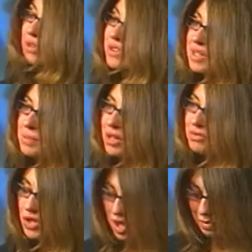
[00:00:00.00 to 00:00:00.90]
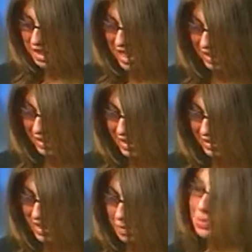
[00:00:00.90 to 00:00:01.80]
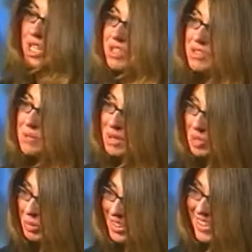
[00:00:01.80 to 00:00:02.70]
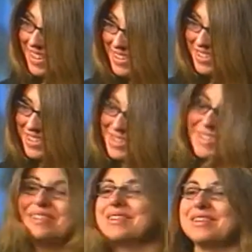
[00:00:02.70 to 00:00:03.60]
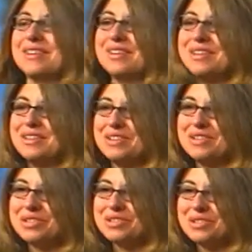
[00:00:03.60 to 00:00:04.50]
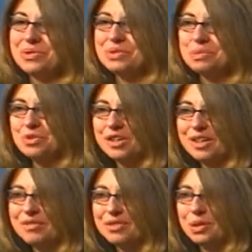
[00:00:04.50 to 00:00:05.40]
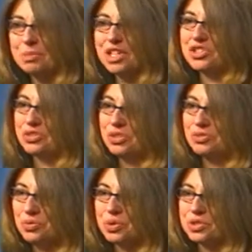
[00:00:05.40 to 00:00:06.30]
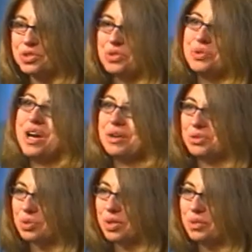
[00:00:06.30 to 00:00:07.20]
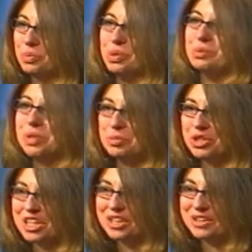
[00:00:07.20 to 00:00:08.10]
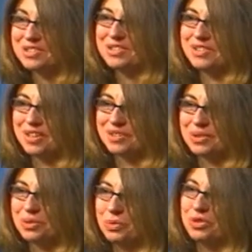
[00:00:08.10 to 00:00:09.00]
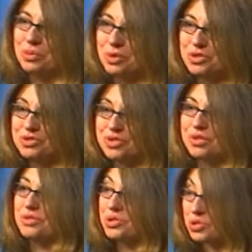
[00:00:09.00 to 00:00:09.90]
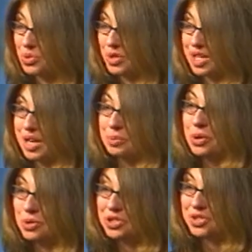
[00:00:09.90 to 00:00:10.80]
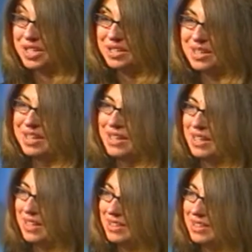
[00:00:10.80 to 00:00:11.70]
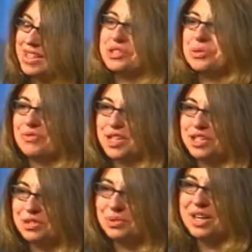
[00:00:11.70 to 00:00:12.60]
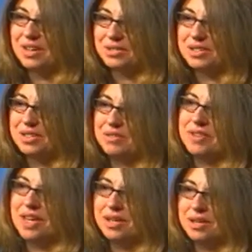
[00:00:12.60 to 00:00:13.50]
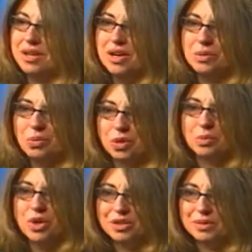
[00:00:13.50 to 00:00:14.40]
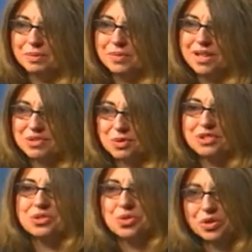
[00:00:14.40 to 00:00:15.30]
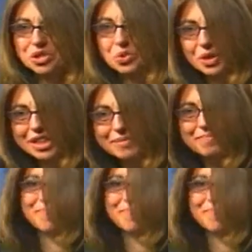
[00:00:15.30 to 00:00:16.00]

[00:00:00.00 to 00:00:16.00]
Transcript: theme of commonality that brings people together. So this morning, I very much look forward to how Norah will be bringing us together with the words of her story and poetry, and like to invite you now to give a warm welcome as well to Norah Dooley.